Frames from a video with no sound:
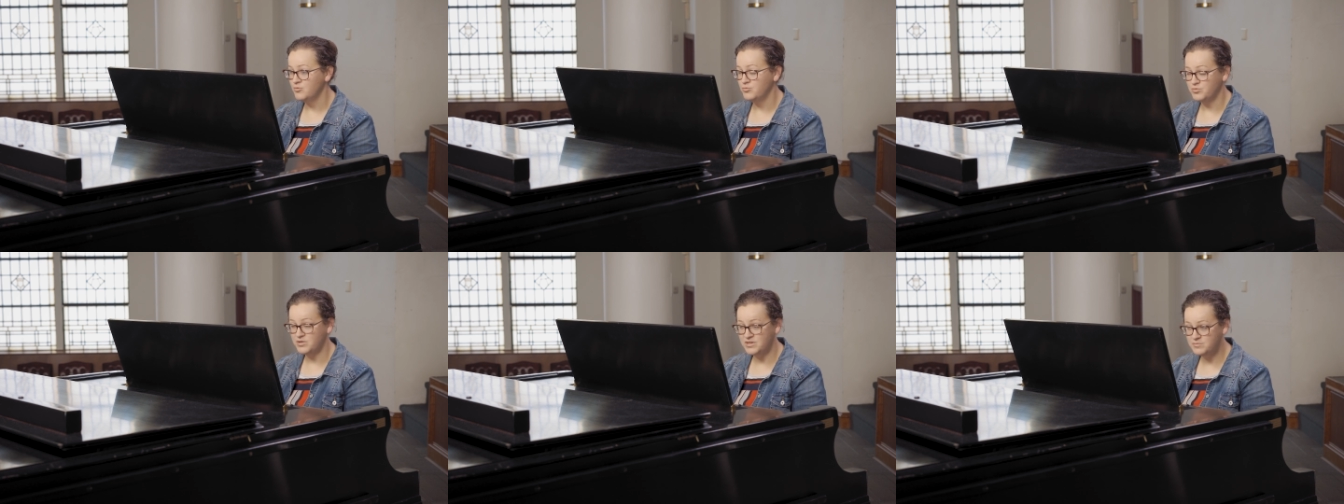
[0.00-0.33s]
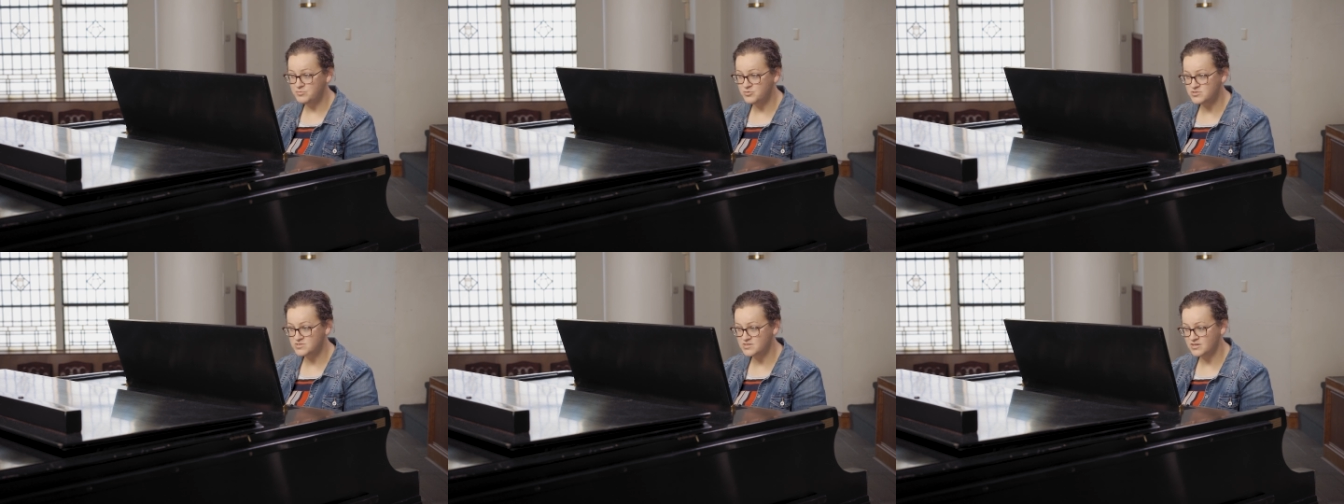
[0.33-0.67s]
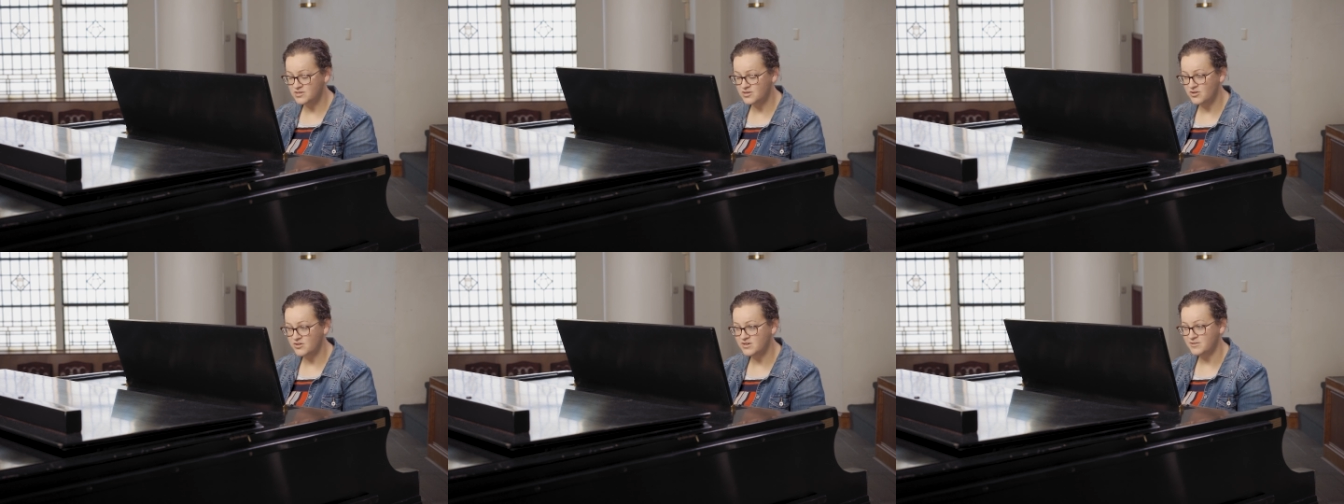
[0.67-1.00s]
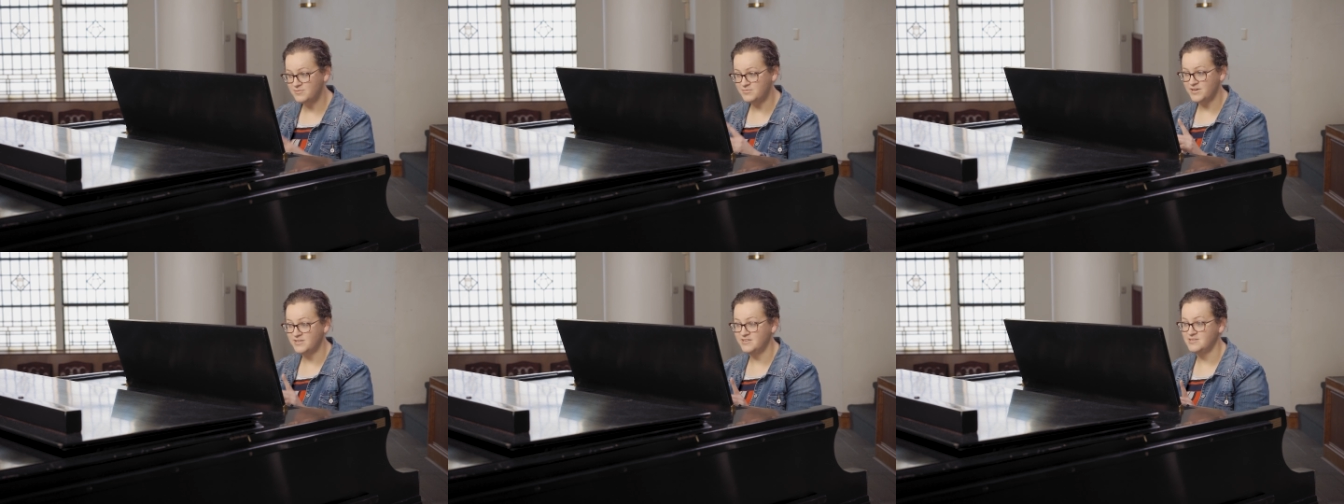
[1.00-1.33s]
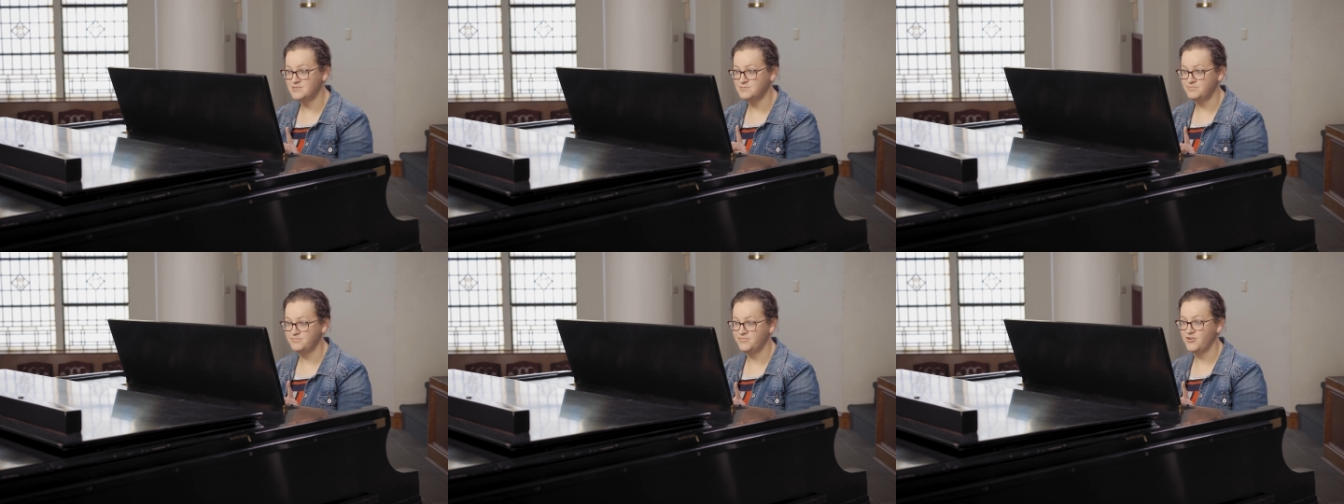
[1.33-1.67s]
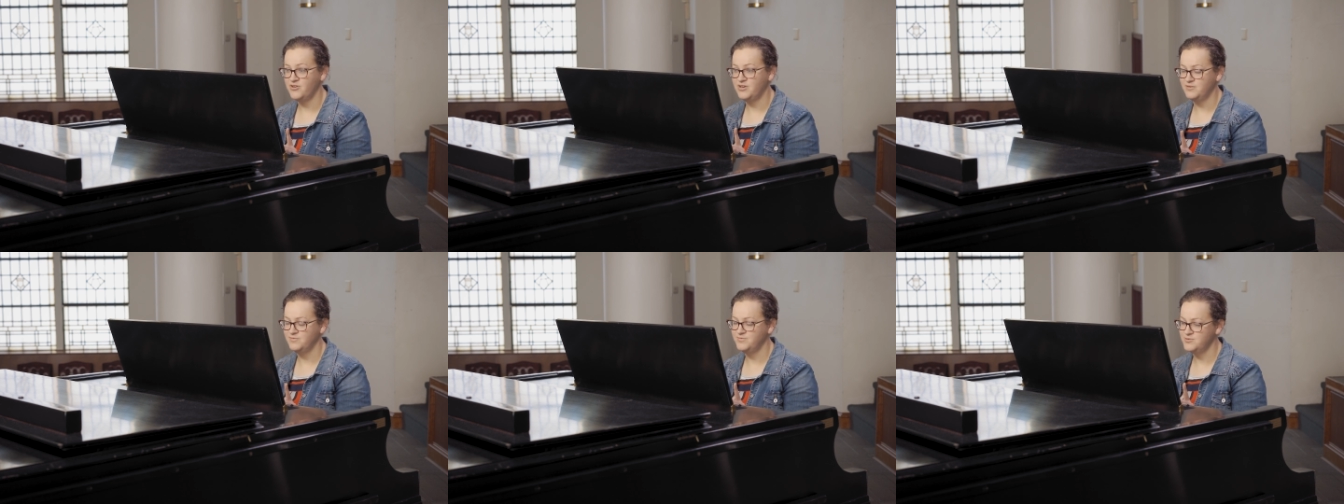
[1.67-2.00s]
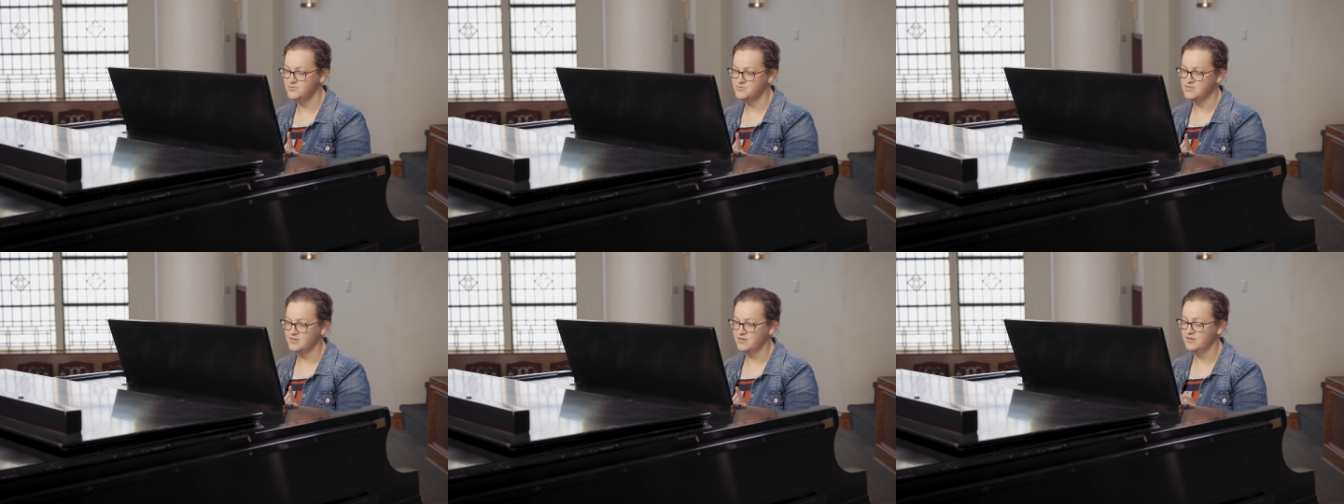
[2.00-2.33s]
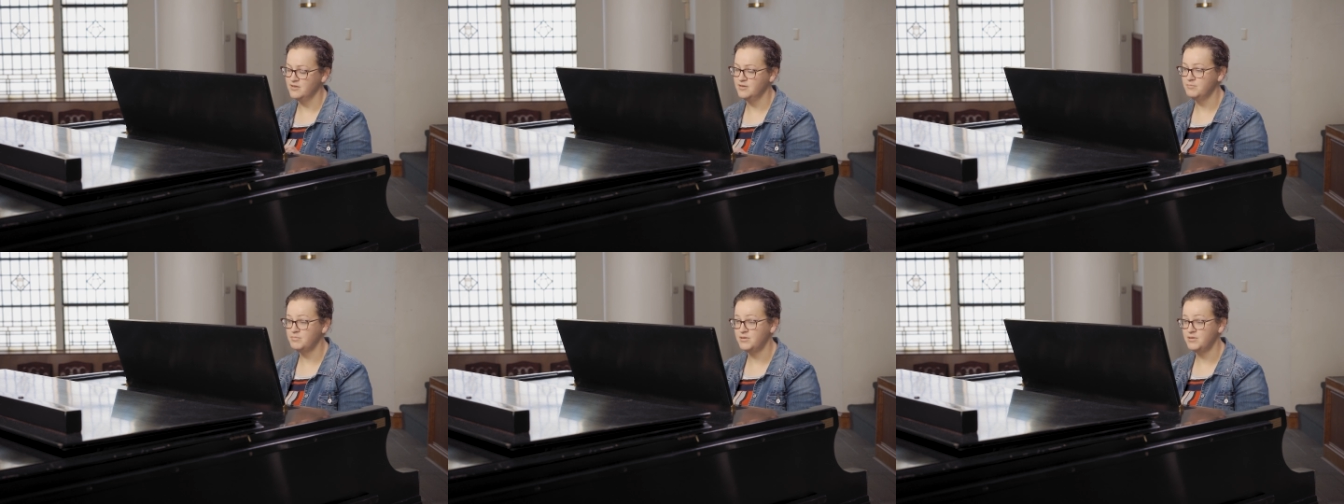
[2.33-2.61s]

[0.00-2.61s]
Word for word: read music at all can find these very confusing.